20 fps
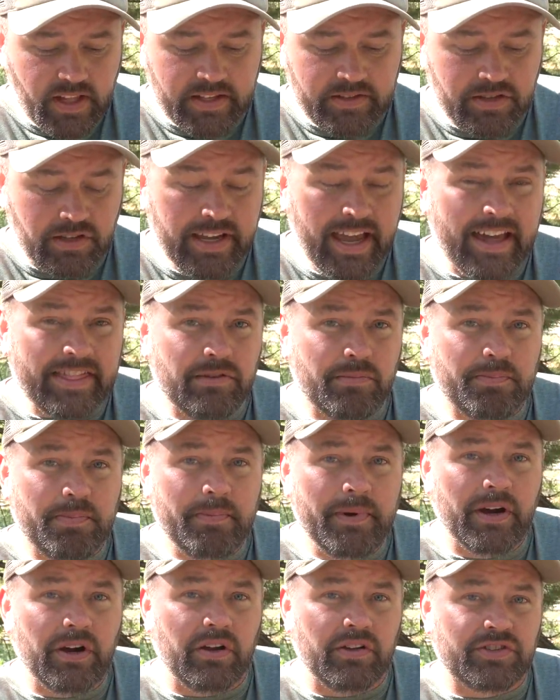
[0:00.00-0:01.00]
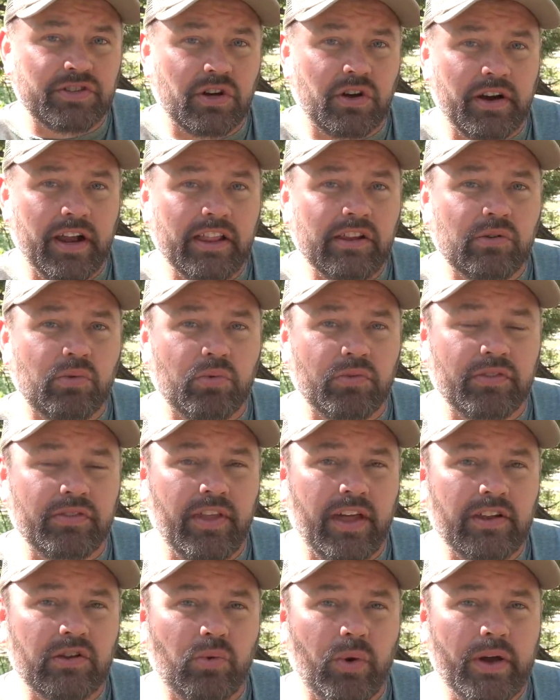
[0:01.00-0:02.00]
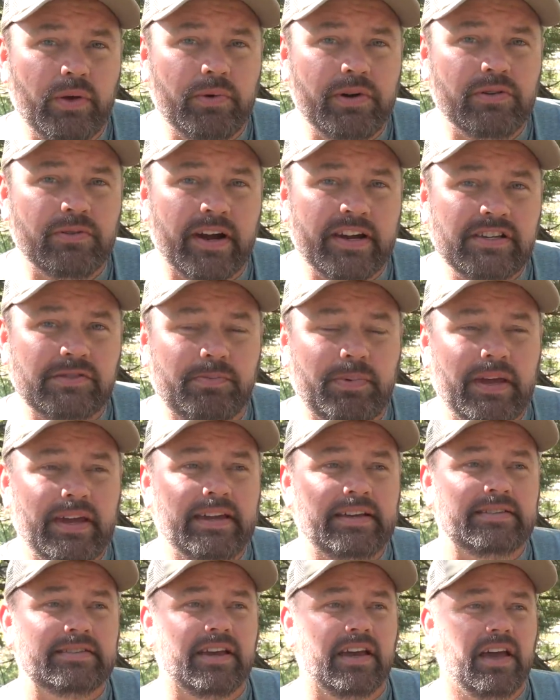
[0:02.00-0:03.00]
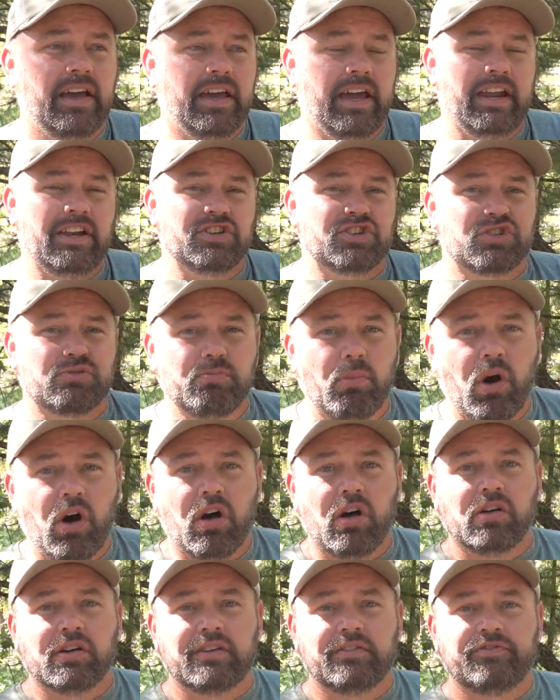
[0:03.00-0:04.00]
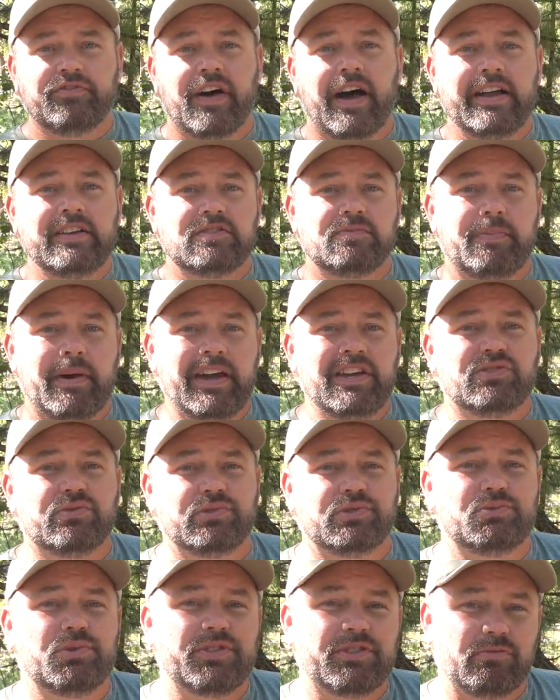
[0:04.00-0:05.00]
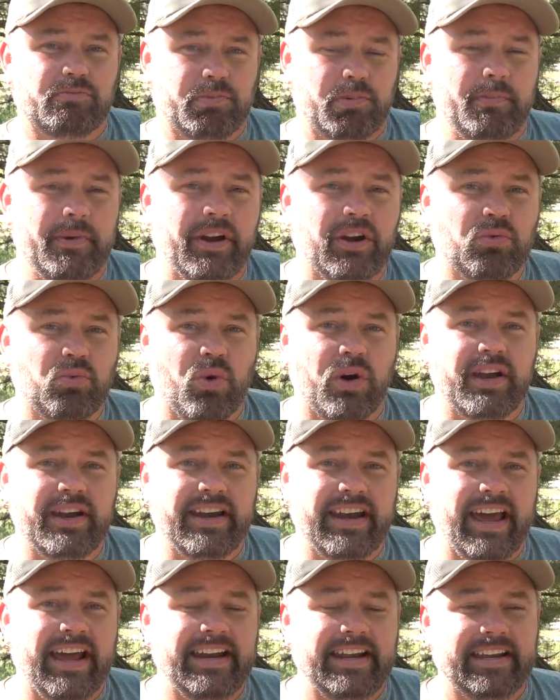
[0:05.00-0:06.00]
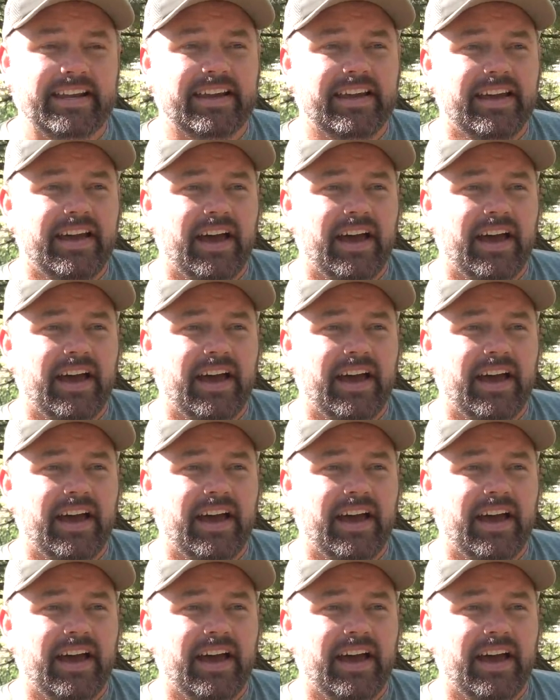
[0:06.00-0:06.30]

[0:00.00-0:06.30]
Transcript: so yeah, the premier. So another another way we raised pigs in a small confined space was with the Premier One netting.